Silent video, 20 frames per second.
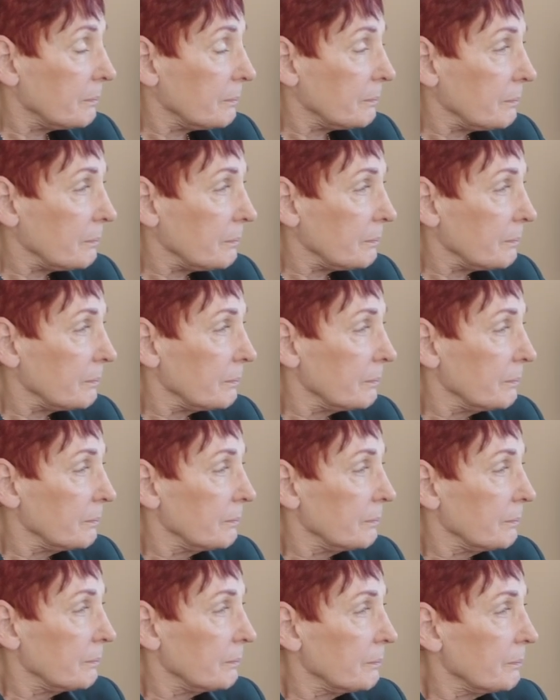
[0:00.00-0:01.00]

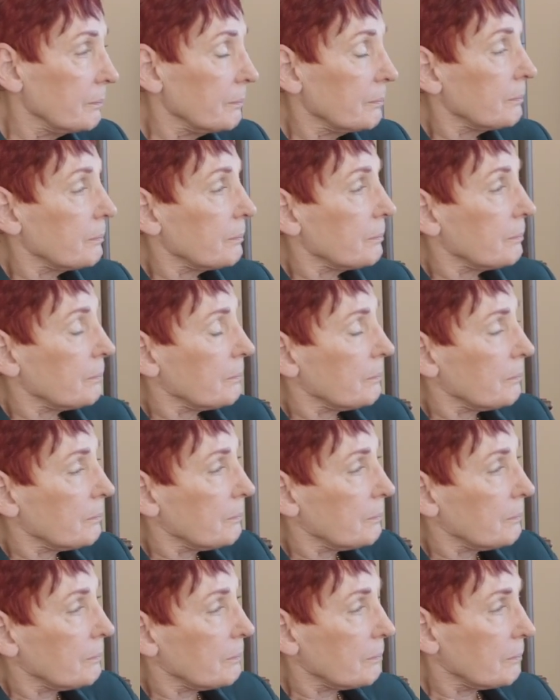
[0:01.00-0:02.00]

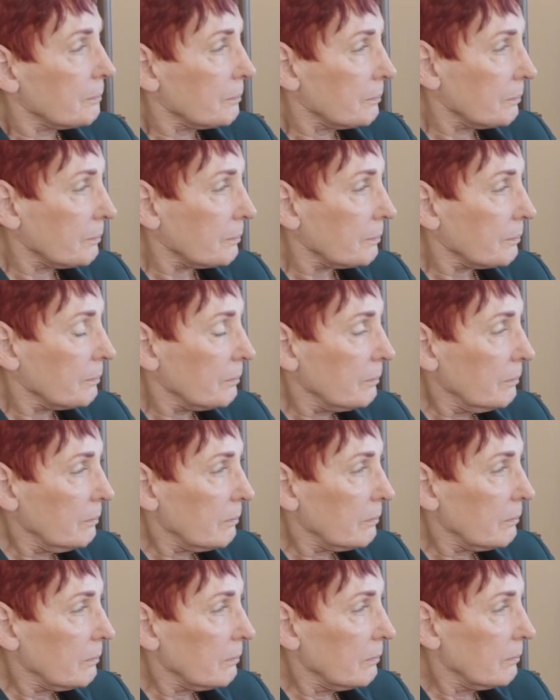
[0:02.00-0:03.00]

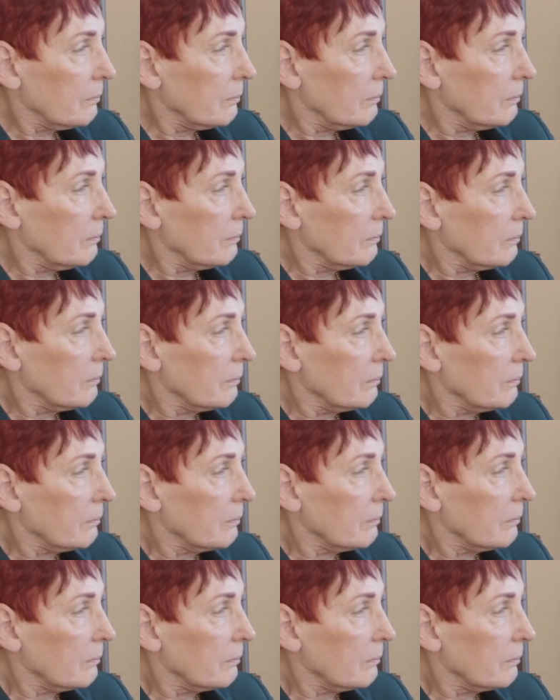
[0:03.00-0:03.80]
This person isn't speaking.